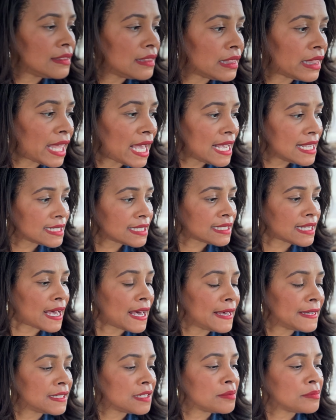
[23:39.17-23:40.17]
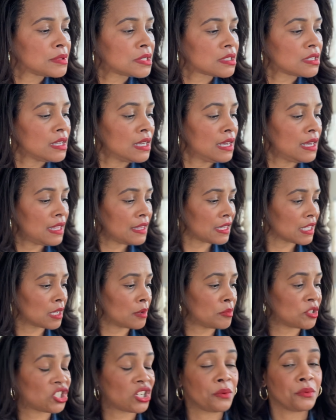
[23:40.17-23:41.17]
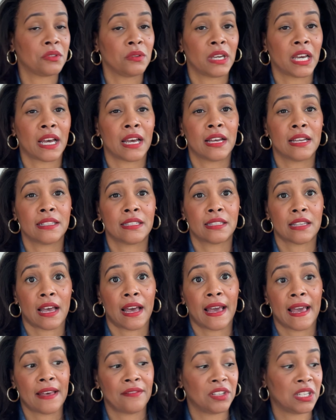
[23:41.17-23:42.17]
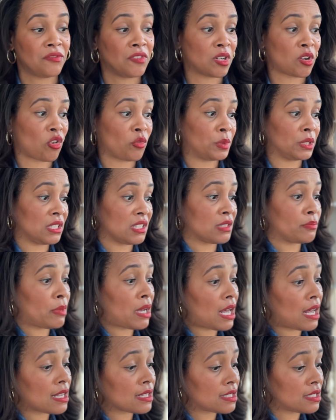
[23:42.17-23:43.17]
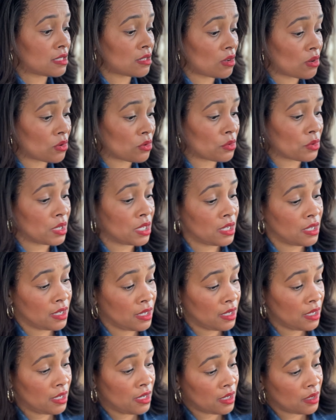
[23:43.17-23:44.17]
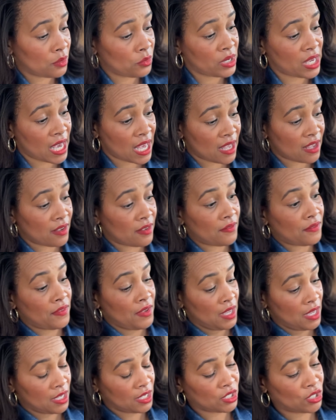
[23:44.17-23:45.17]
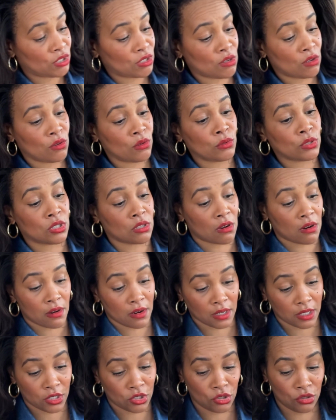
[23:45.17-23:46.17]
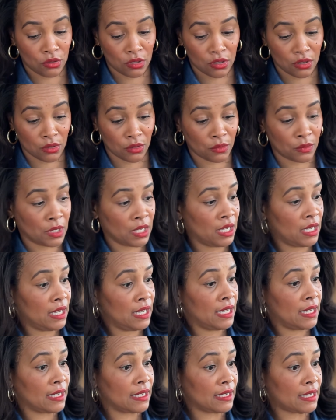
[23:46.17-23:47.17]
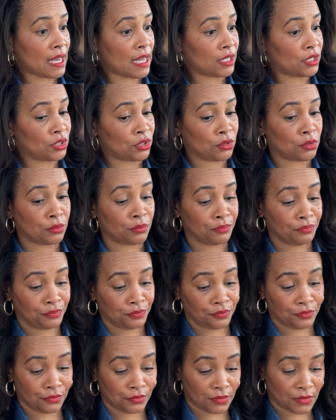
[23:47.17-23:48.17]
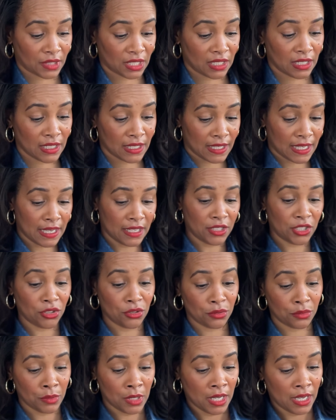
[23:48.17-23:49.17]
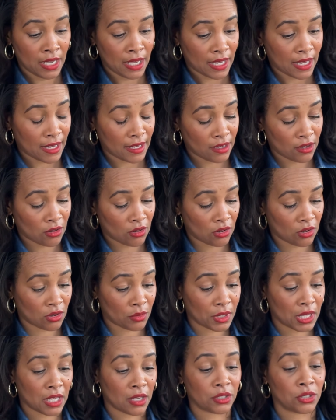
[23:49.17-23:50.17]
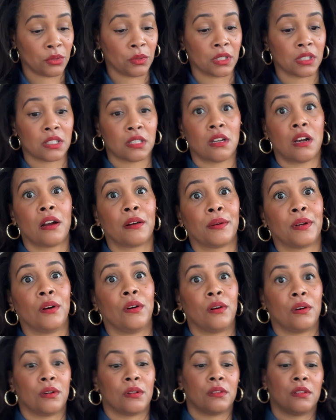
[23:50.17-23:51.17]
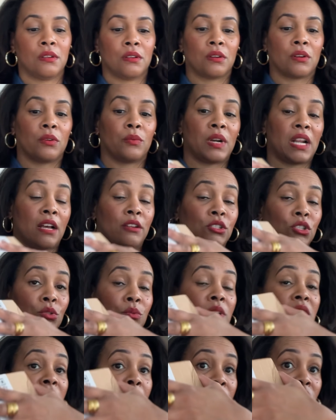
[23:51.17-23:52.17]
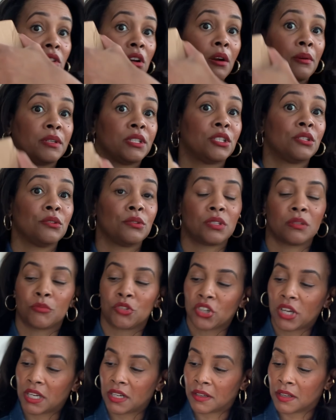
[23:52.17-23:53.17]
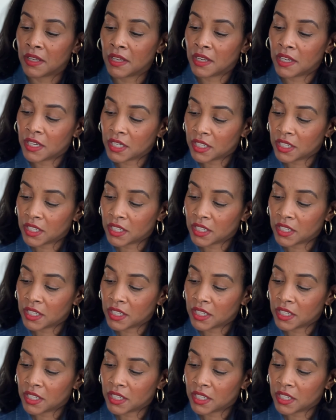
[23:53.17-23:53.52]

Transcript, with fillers: last items I'm gonna share with you guys, I haven't even opened this box. So we have good old Zara, cause you know, gotta do, can't do a haul without doing a Zara haul or without doing some Zara too. So I'm trying to